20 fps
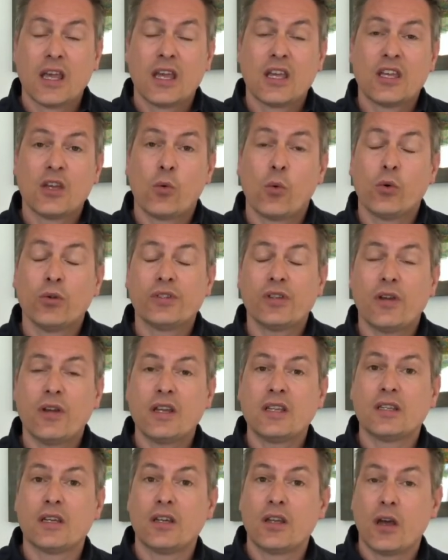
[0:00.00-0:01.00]
You also need
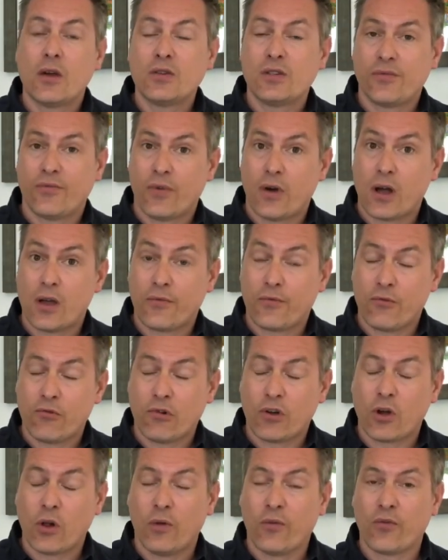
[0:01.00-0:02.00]
to notify, if you're a
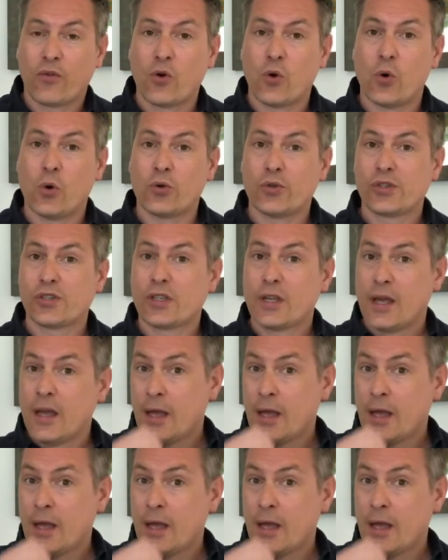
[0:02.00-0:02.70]
golf course,